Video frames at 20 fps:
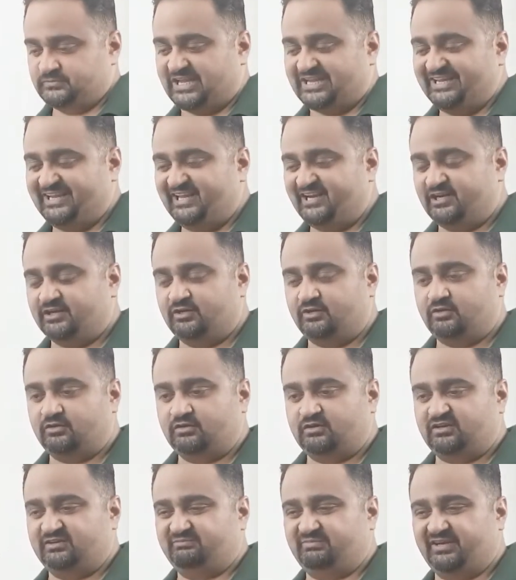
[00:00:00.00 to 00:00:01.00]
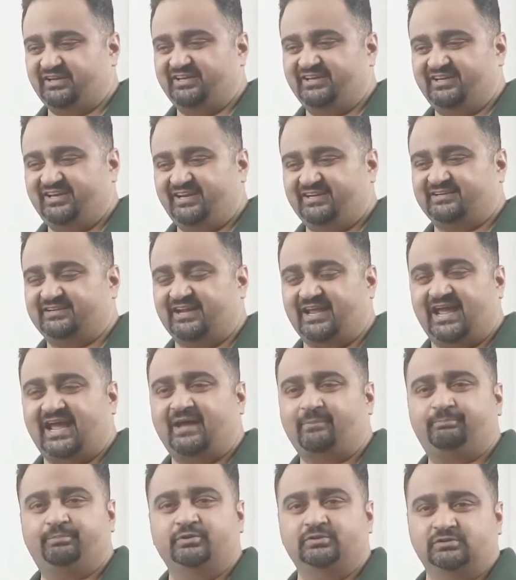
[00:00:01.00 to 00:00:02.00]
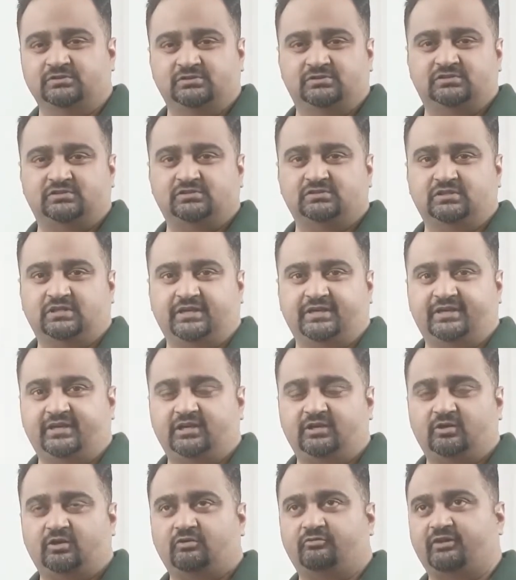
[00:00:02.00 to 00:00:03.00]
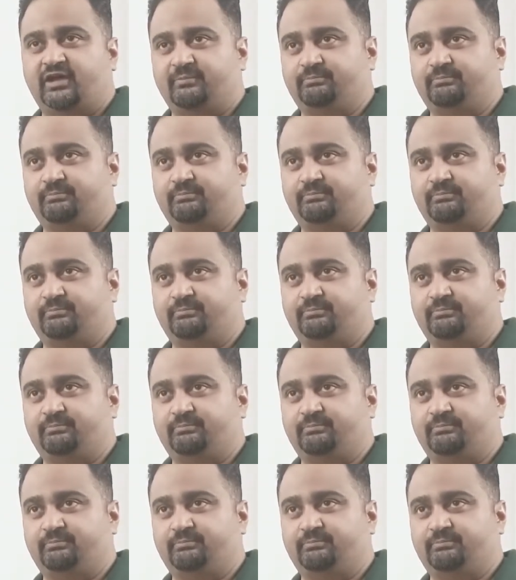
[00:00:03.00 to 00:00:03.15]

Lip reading: I get apples. I get a lot of